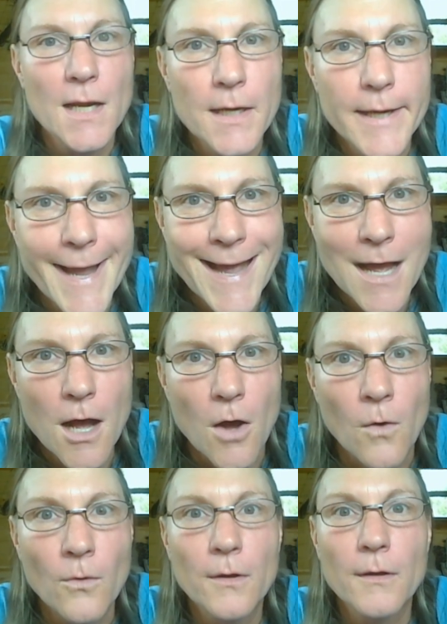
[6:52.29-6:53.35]

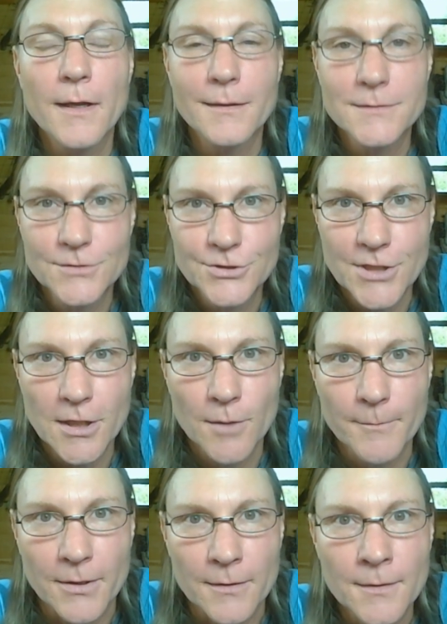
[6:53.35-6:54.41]
Now,
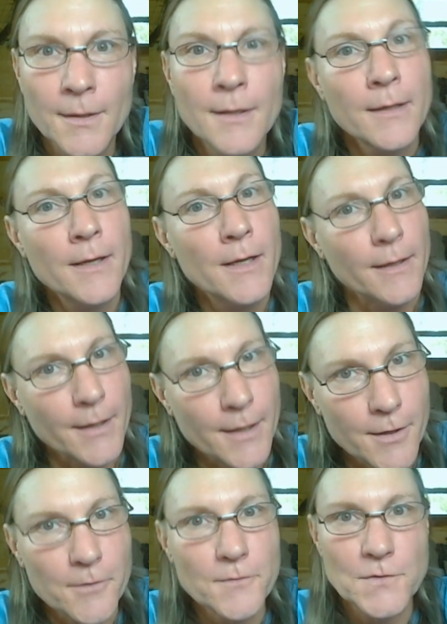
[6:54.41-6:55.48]
gentlemen,
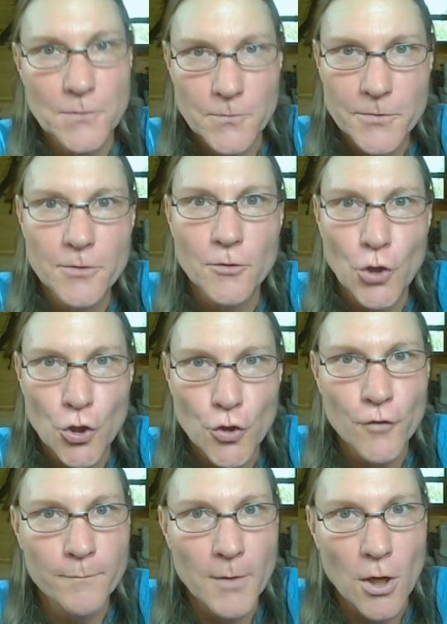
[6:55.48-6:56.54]
Here's the real
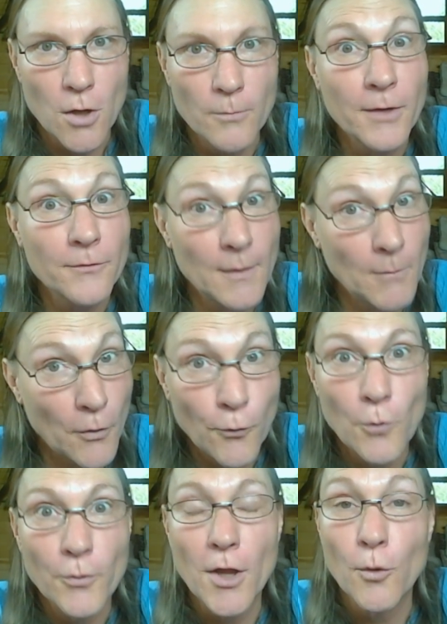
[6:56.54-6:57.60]
curveball because I'm going to
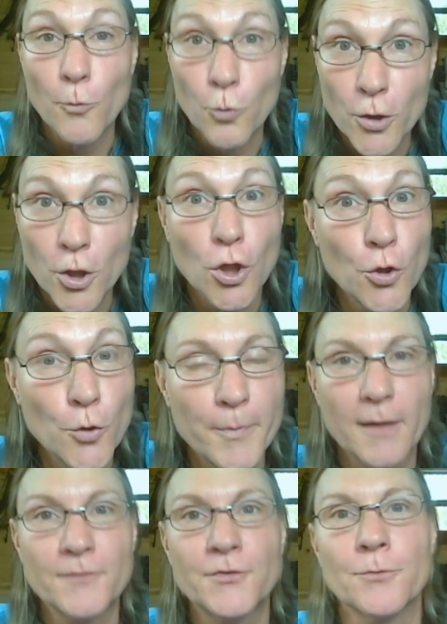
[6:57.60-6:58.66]
throw another real loop
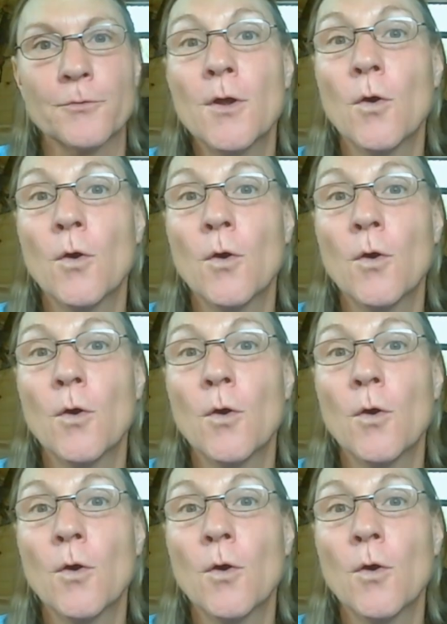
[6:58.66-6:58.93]
at you.